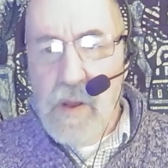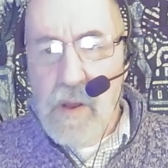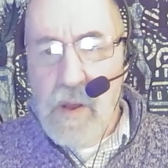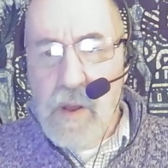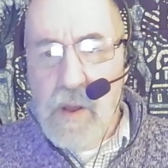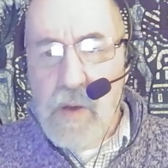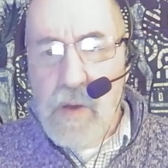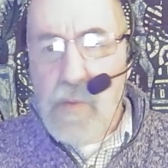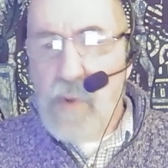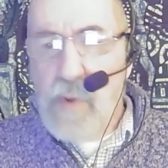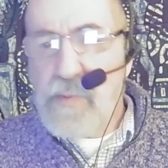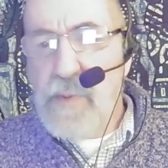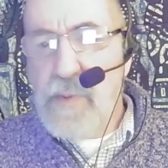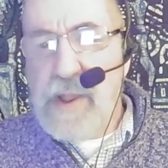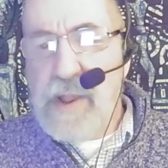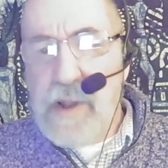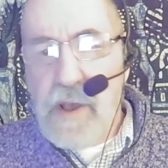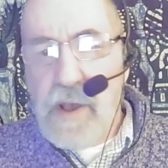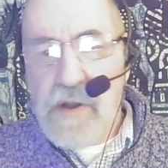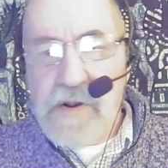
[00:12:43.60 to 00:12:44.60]
What we
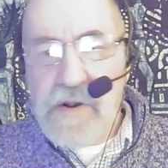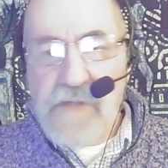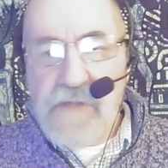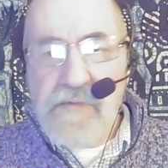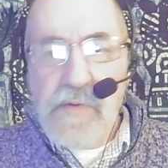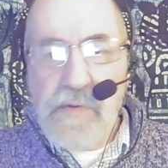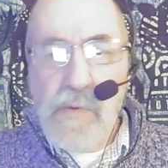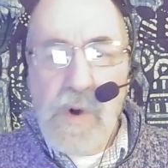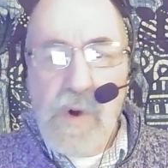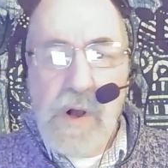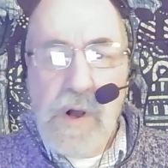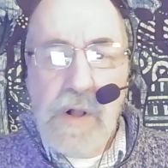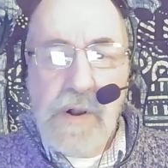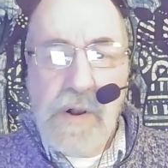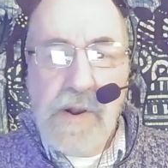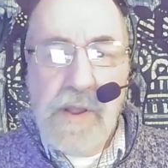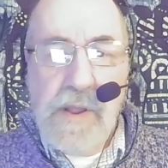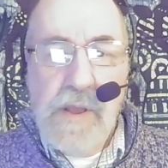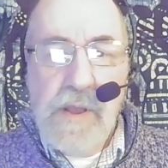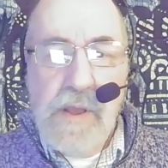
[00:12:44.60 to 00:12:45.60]
learned of the
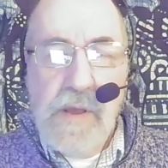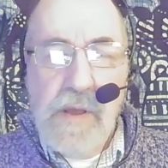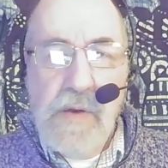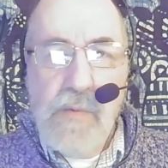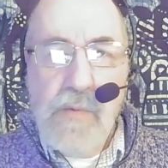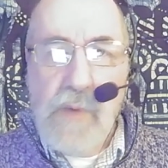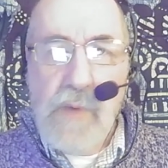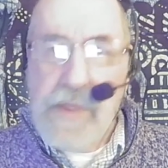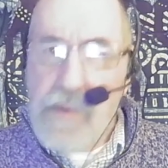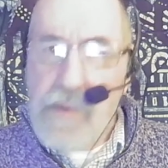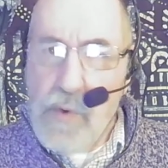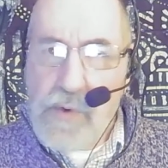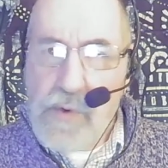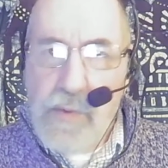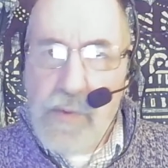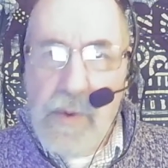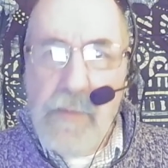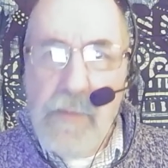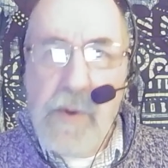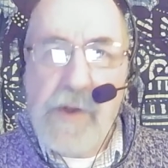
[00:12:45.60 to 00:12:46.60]
world, we thought
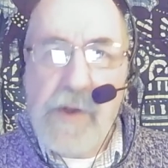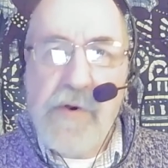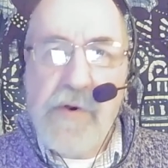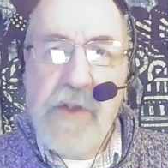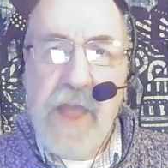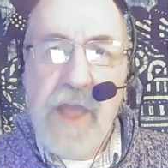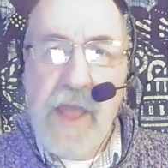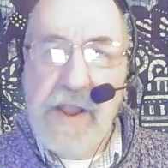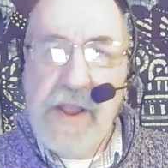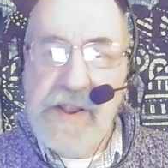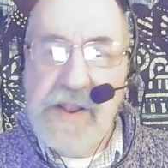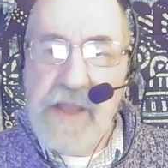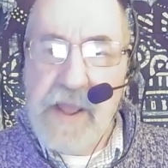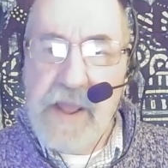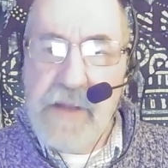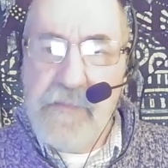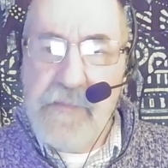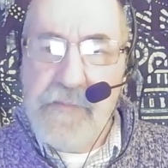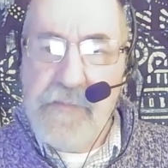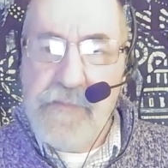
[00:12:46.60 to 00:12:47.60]
we were creating.
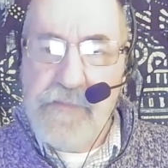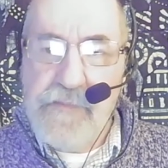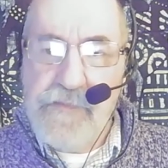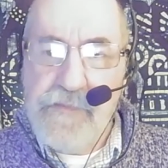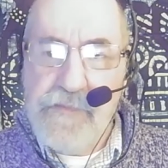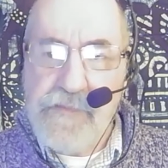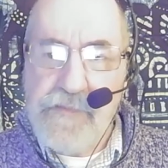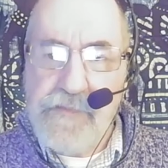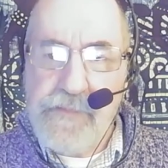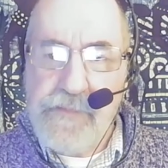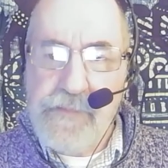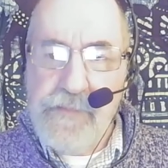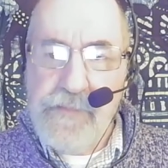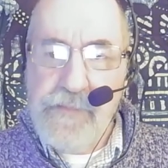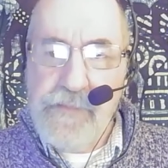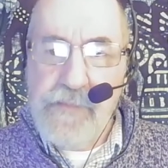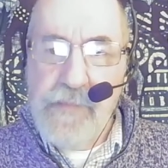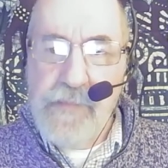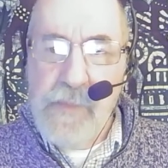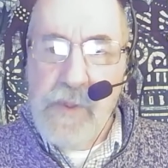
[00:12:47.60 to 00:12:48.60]

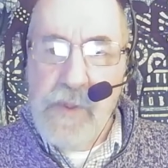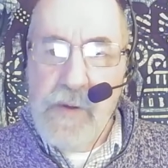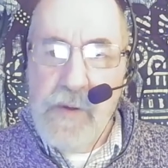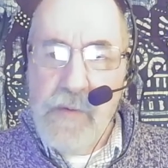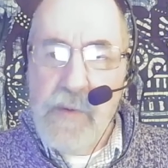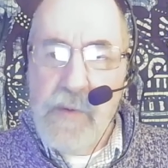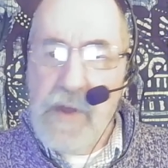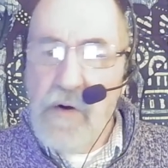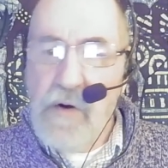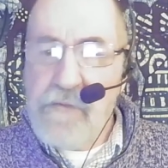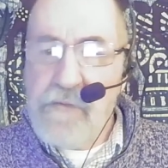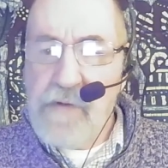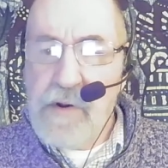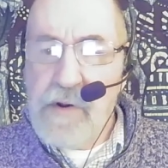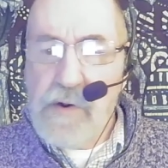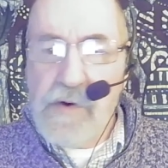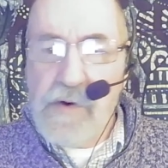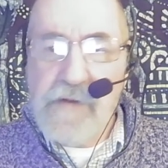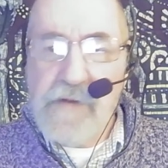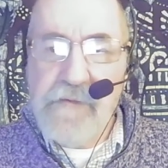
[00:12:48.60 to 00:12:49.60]
We often
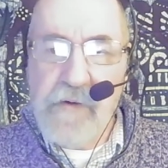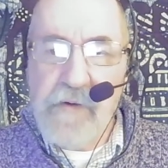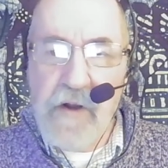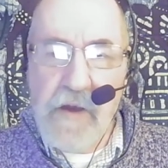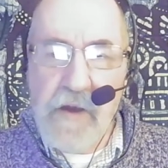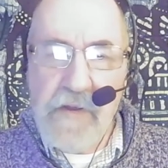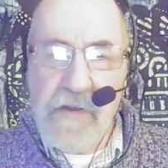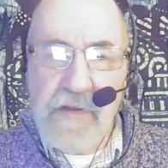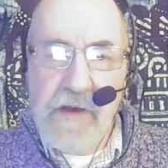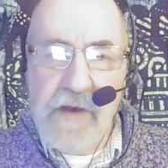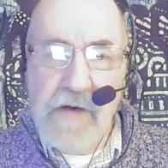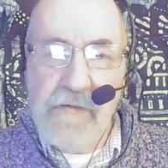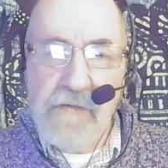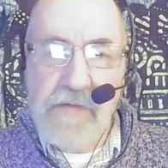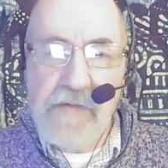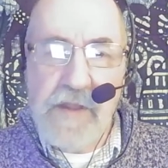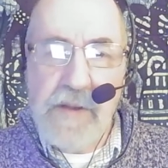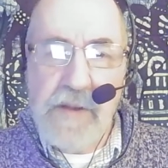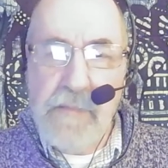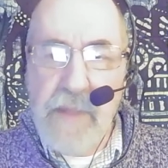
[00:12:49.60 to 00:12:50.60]
looked for ourselves
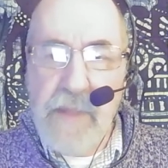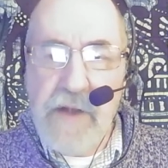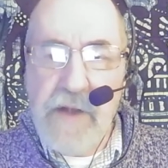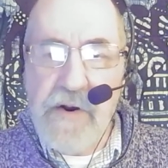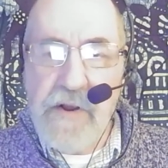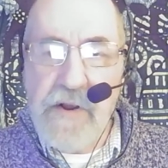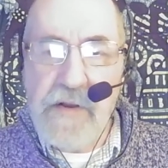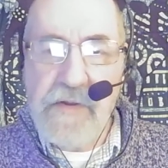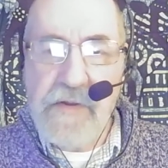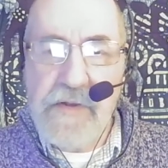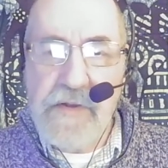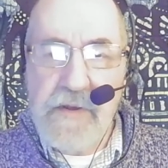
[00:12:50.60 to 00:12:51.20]
in mirrors.